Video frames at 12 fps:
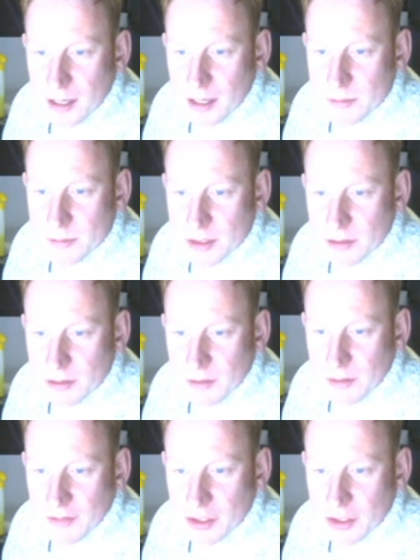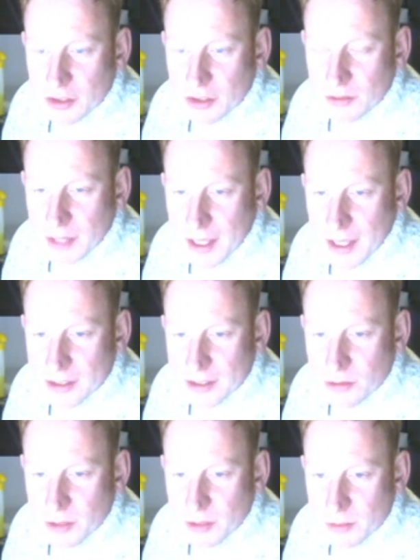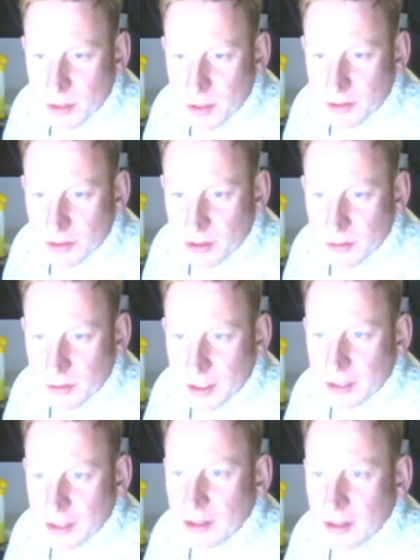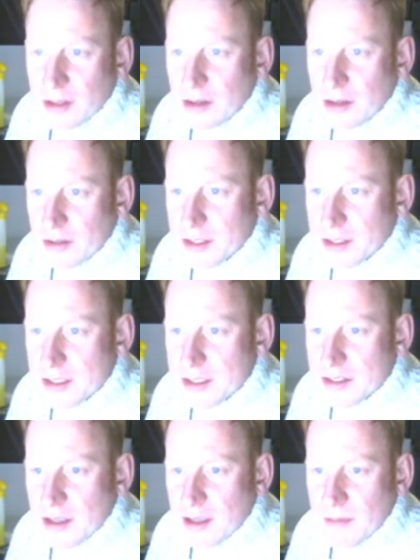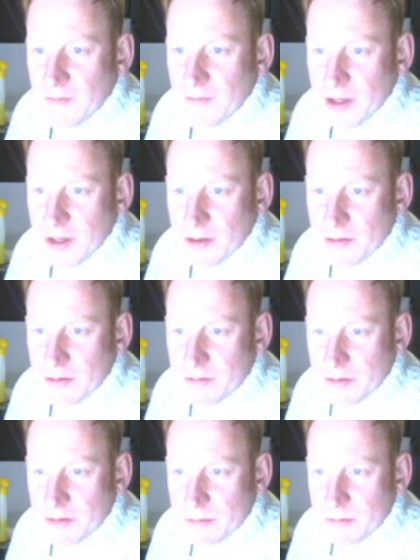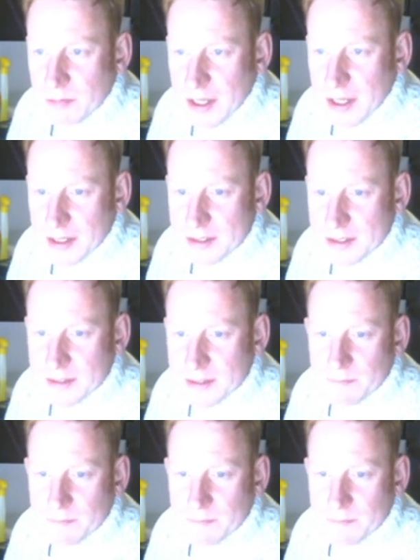So if you can do that, it's always worth doing on these video players.